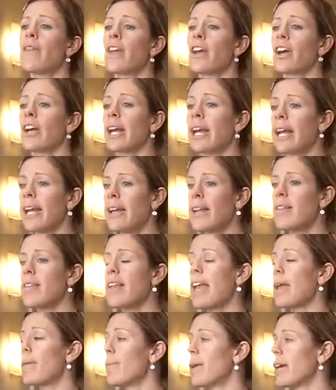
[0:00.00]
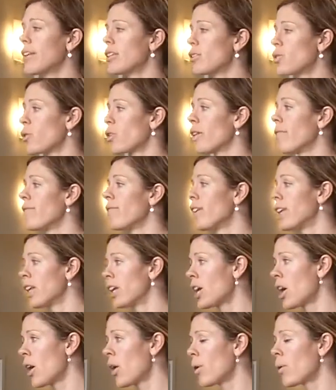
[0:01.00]
There is a mandatory
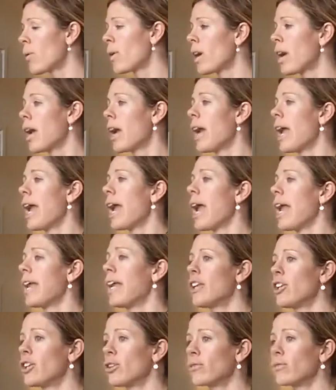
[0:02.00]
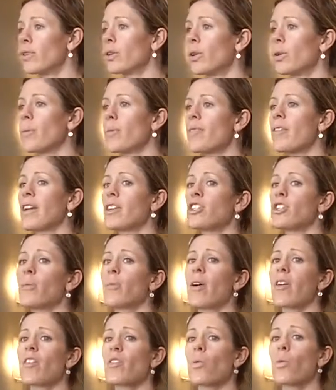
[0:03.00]
video in your rooms that you
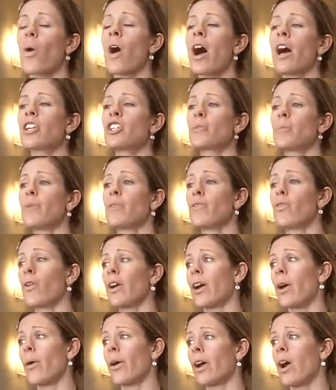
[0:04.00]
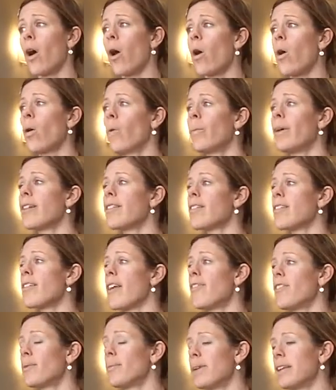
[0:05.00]
must watch before going home. It's
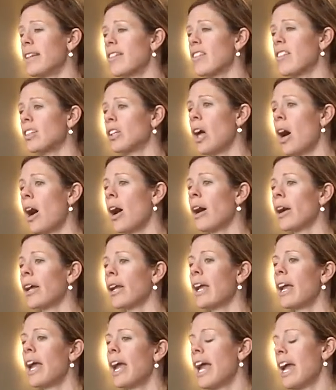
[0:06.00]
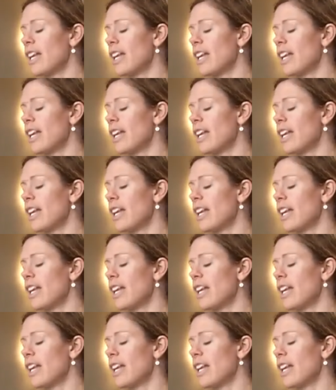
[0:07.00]
7 minutes long.